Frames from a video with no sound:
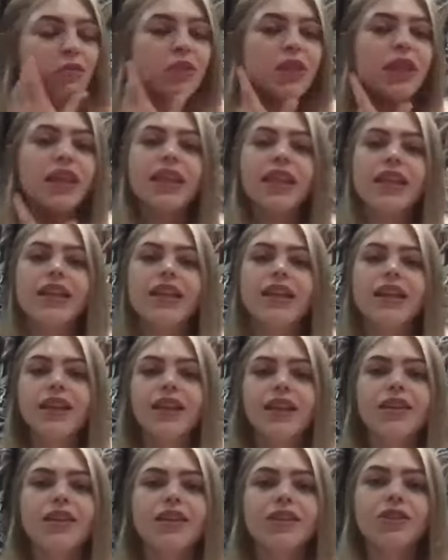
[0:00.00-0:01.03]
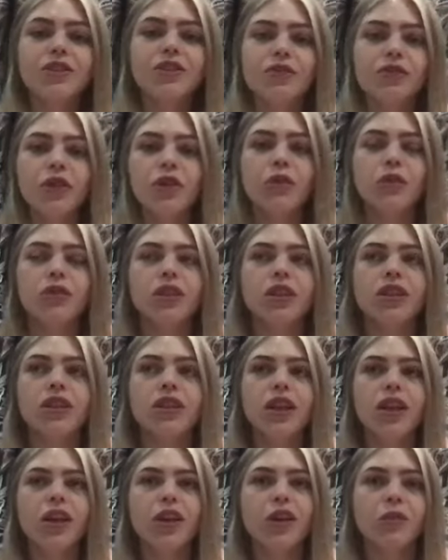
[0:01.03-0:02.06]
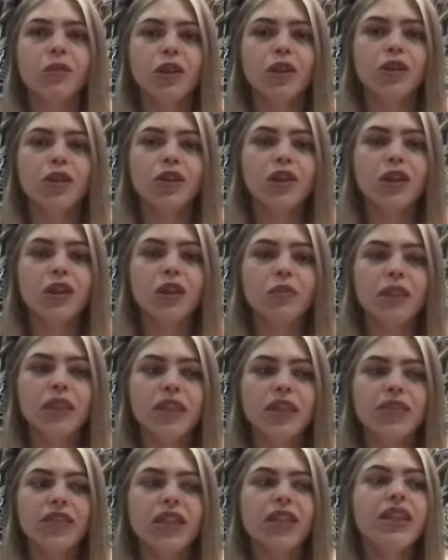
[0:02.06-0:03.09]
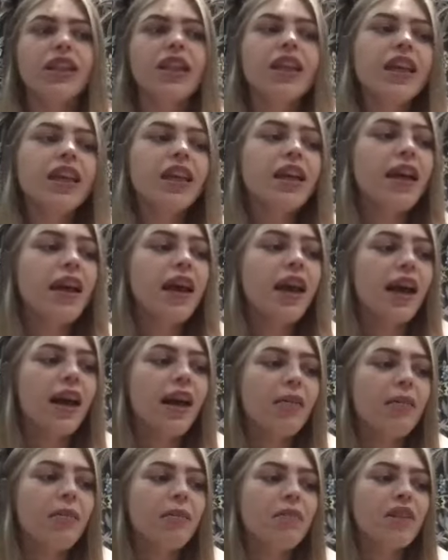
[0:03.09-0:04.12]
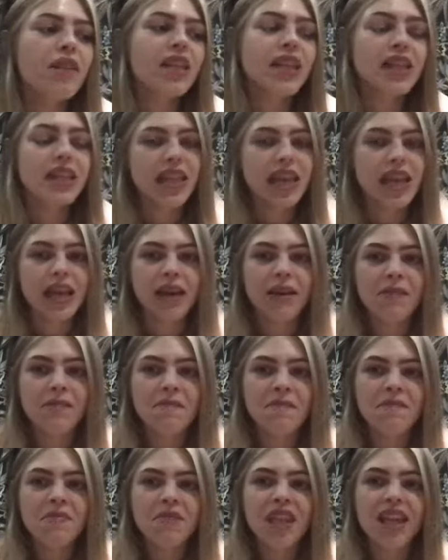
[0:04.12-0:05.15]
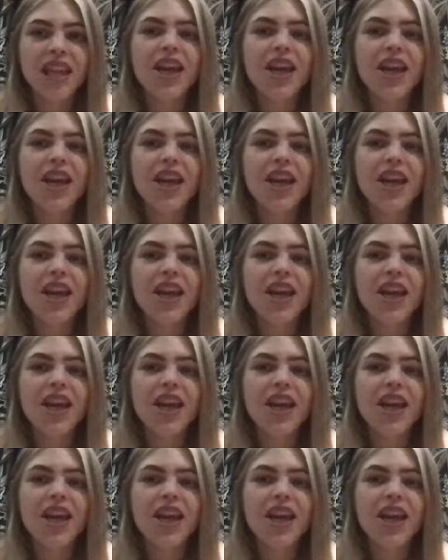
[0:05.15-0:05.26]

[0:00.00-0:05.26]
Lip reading: completely frozen. Like, oh my God, I can't believe it. So yeah, it